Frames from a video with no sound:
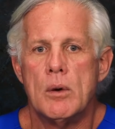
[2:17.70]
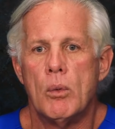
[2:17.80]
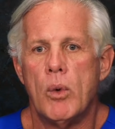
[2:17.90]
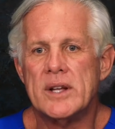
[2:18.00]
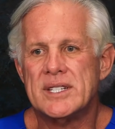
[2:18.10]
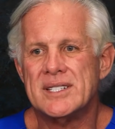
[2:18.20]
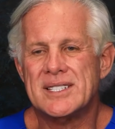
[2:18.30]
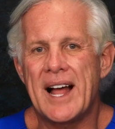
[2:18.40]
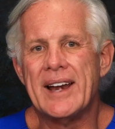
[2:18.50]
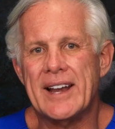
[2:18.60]
What's
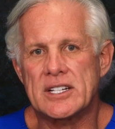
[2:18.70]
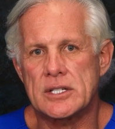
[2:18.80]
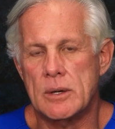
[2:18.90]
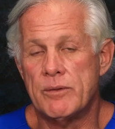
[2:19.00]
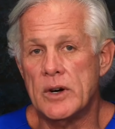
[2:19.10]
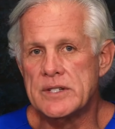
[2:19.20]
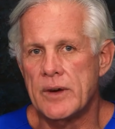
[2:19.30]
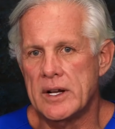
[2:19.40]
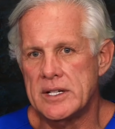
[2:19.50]
inside an exosome? First of all,